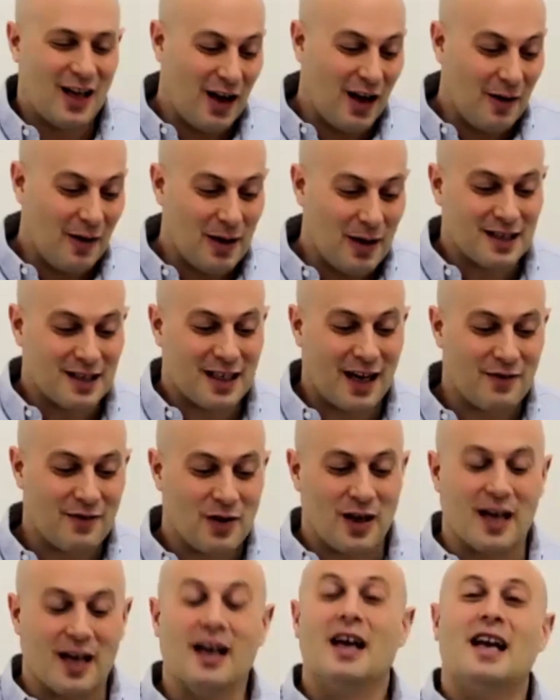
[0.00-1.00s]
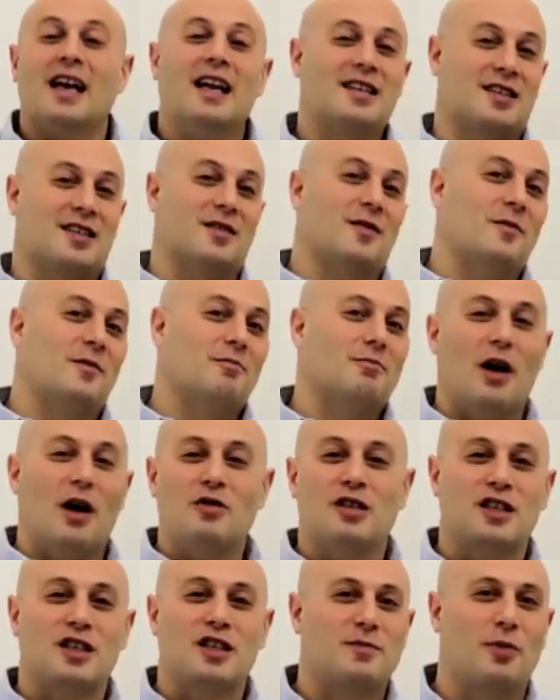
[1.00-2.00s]
pleasure to have you here. Listen,
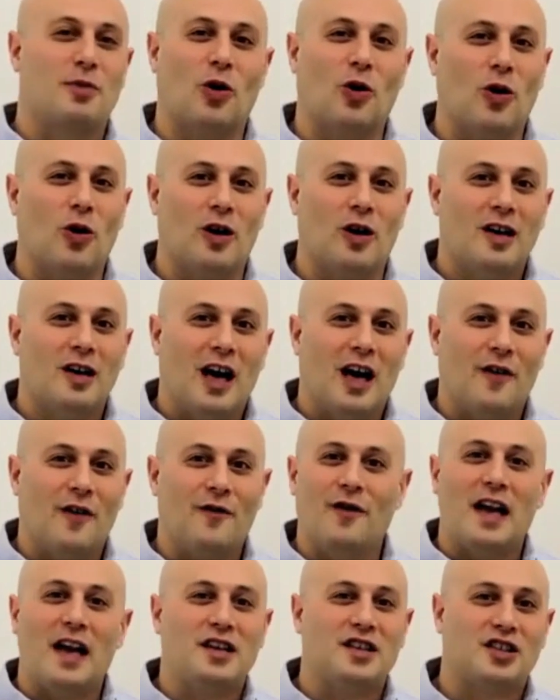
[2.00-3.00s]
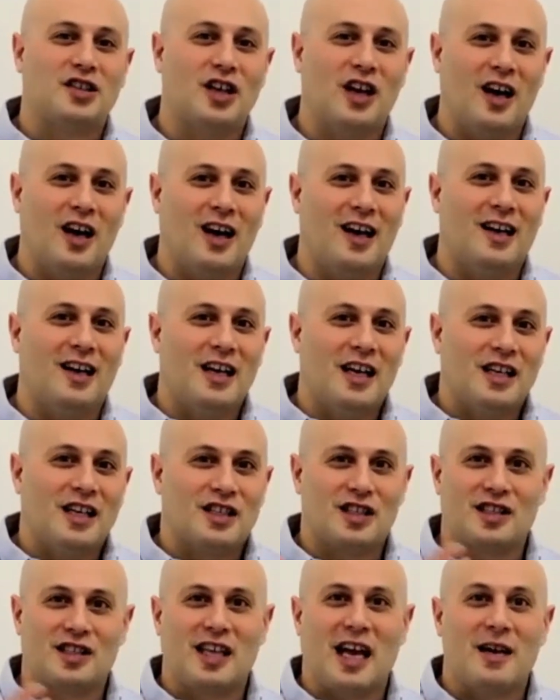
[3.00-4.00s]
motorsport, adventure,
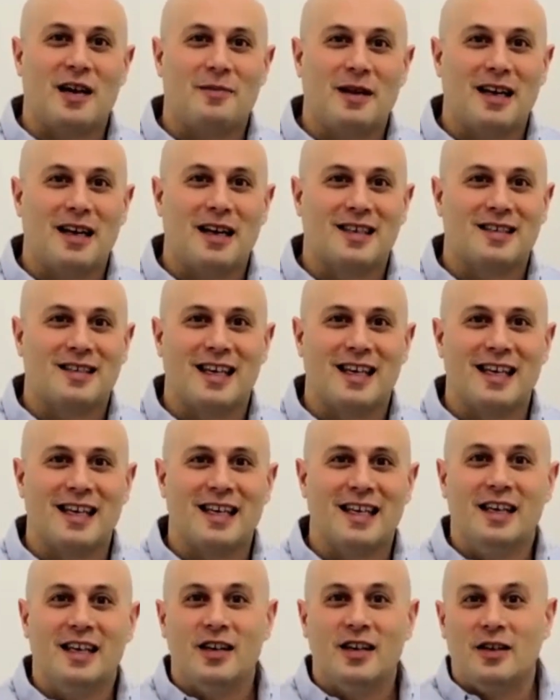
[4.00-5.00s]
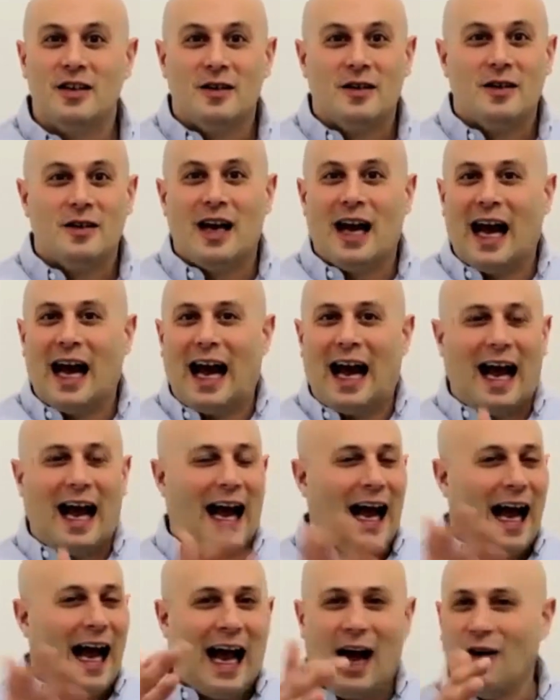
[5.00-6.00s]
sustainability.
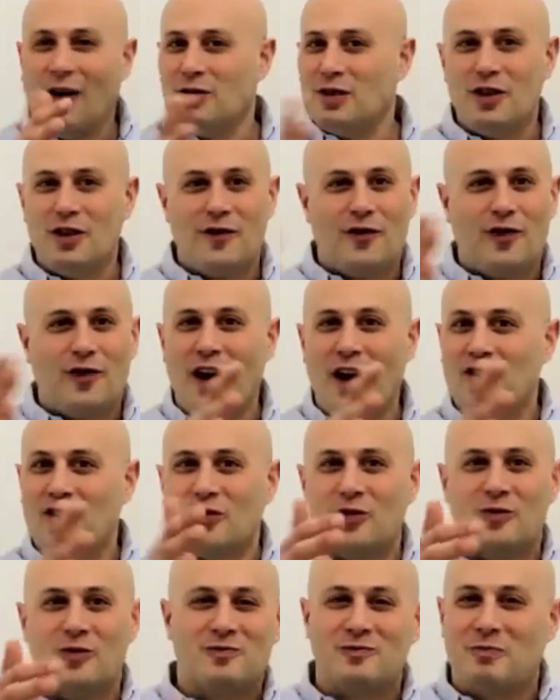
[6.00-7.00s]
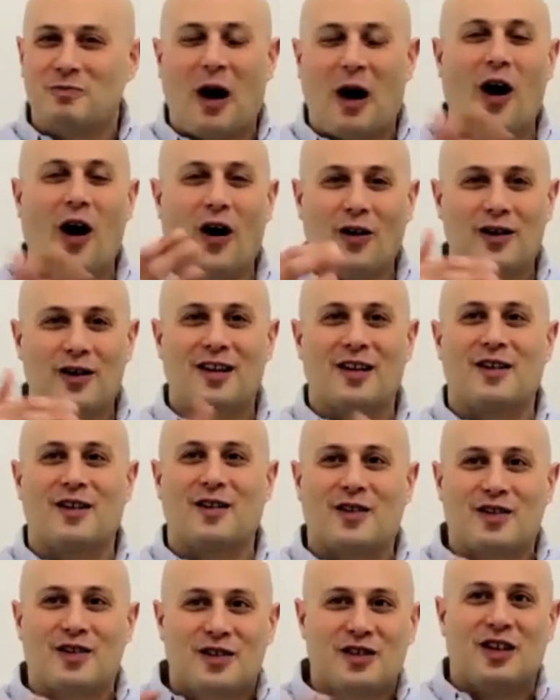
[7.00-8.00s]
How did you find your path
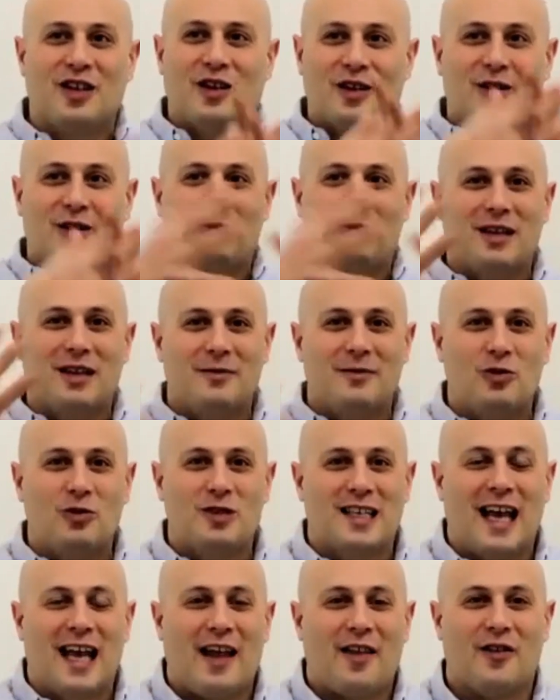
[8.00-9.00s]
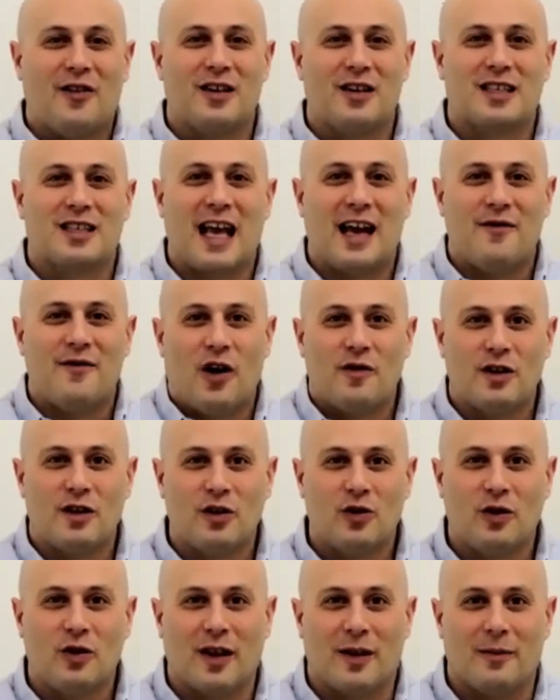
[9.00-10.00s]
to bring them all together and to get involved in all
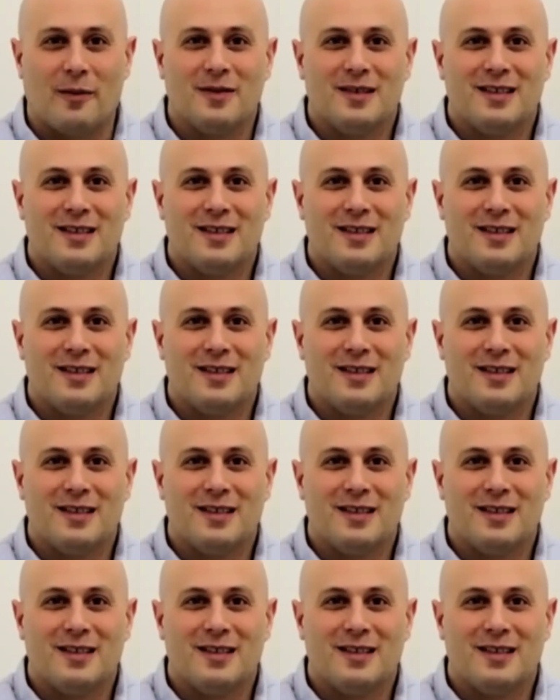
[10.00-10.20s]
of them?